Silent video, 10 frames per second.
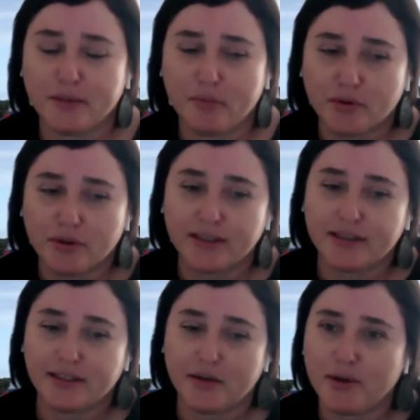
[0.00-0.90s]

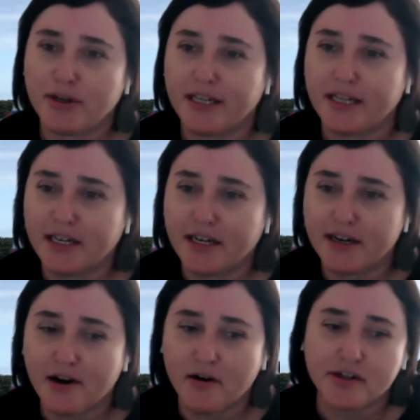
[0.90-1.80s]
supports community in a
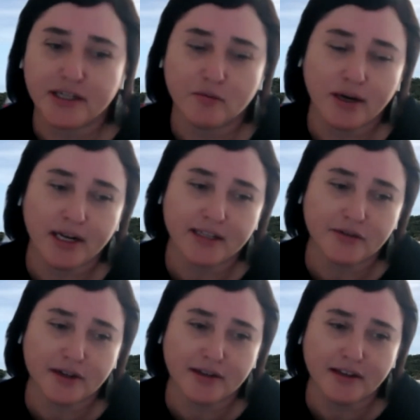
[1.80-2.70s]
nourishing way.
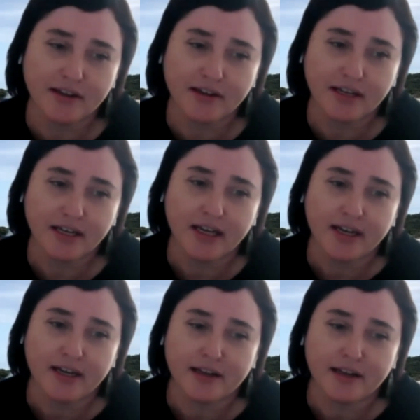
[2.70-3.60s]
So I think
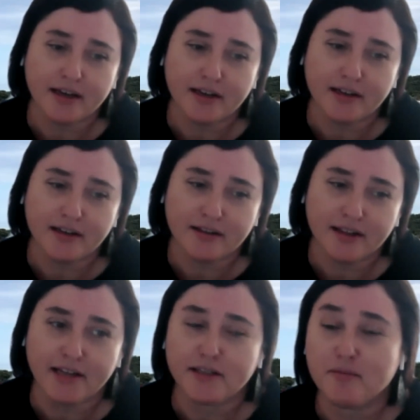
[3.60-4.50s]
that
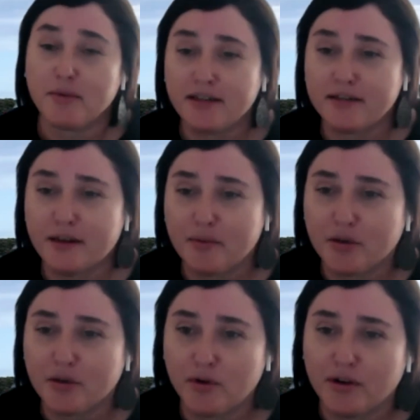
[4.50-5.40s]
to me is some of
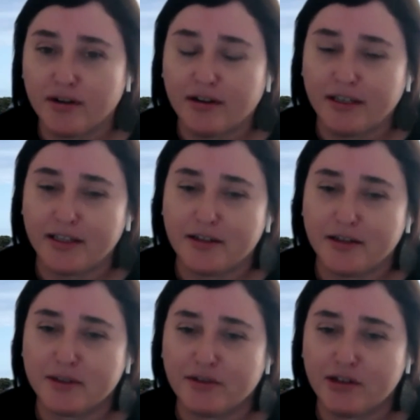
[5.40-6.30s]
the work in
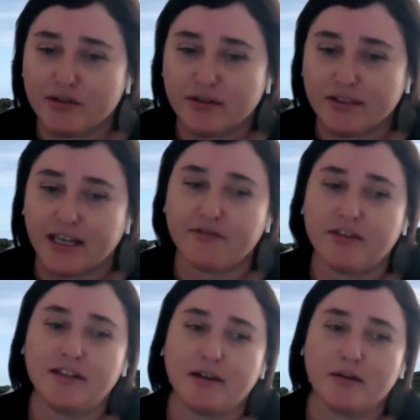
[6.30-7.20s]
terms of cultural
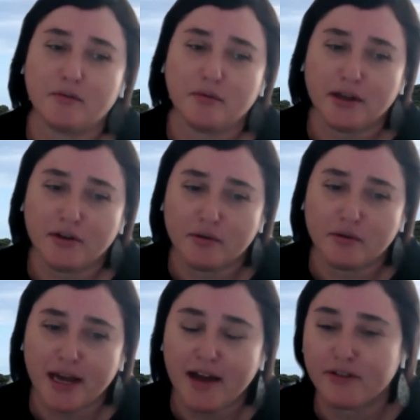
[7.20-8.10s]
safety, that, you know,
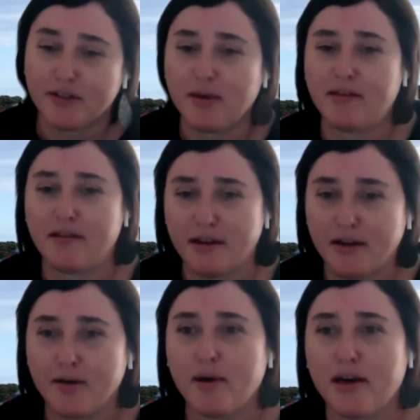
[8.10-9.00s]
we have to be
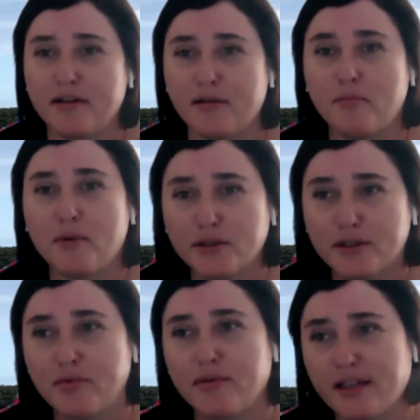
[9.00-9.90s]
thinking about the
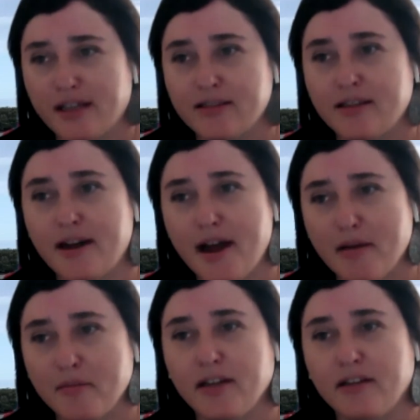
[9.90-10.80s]
multiple things that are
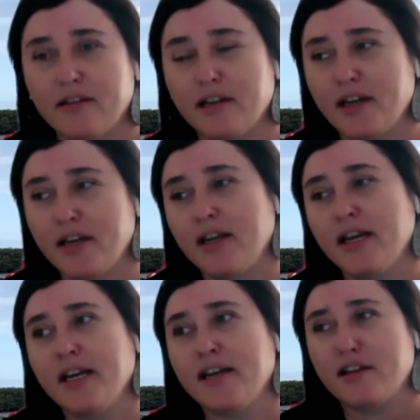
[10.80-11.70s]
happening and
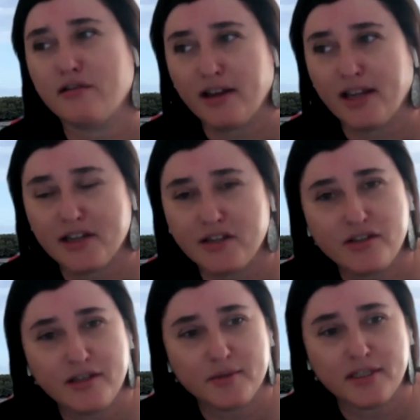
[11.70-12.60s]
the
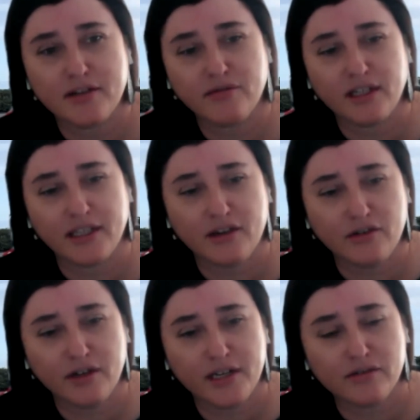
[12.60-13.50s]
relationships that are really
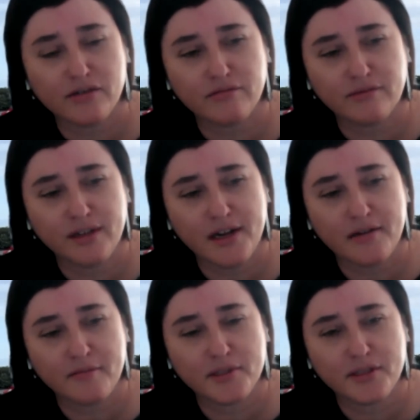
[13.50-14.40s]
critical
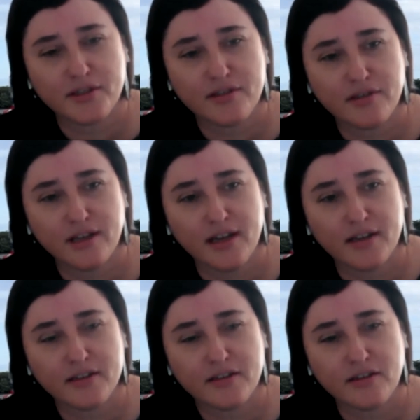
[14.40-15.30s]
to do
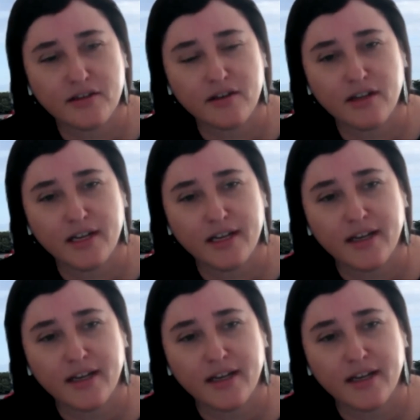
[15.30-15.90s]
that. So,